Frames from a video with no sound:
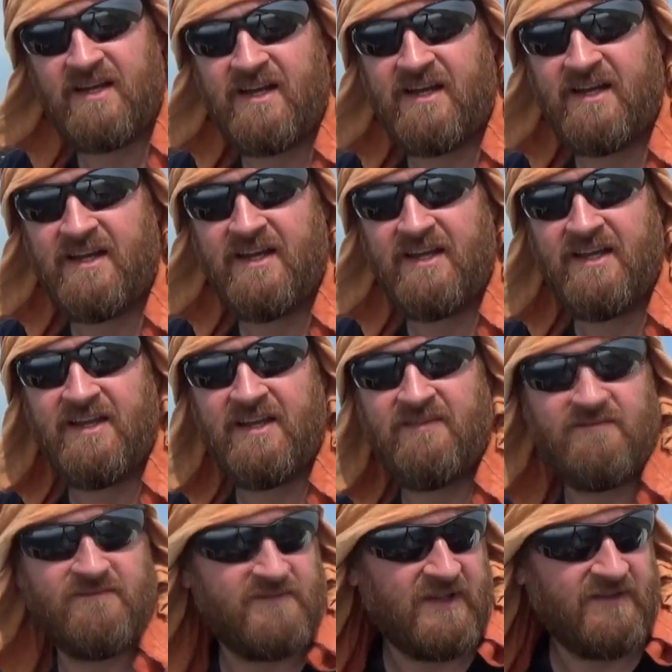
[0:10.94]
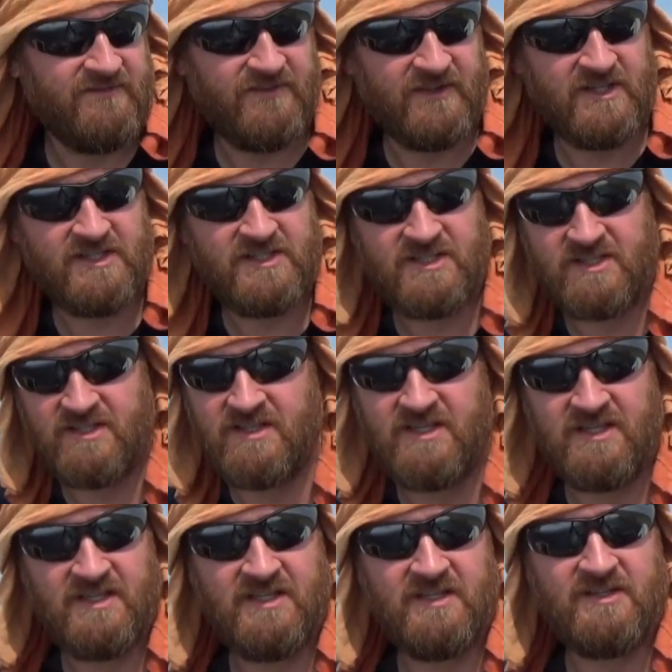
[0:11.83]
I finished
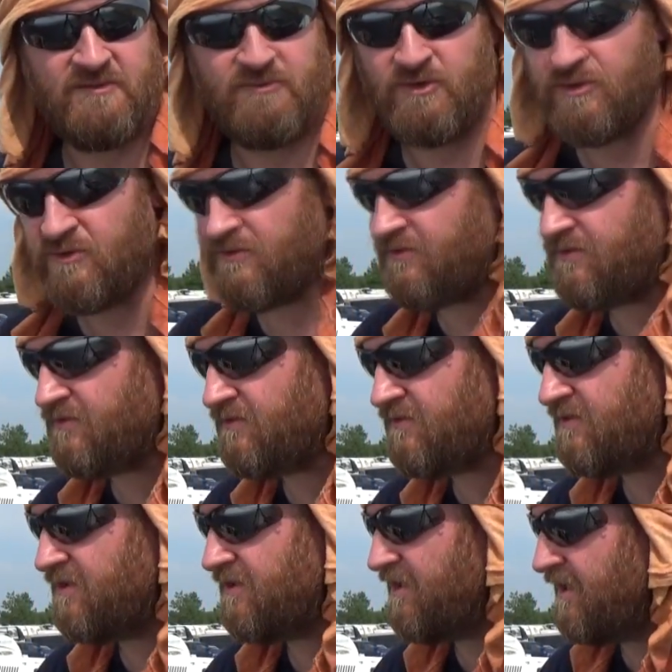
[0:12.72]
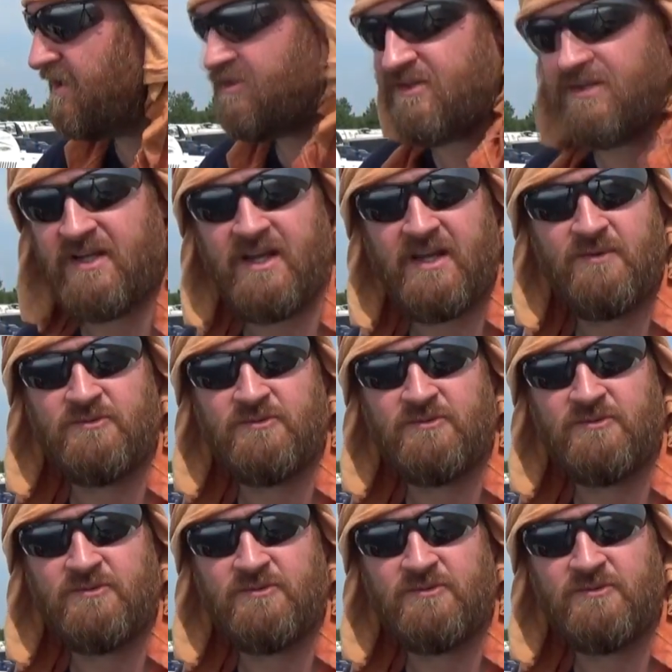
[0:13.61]
the roof yesterday.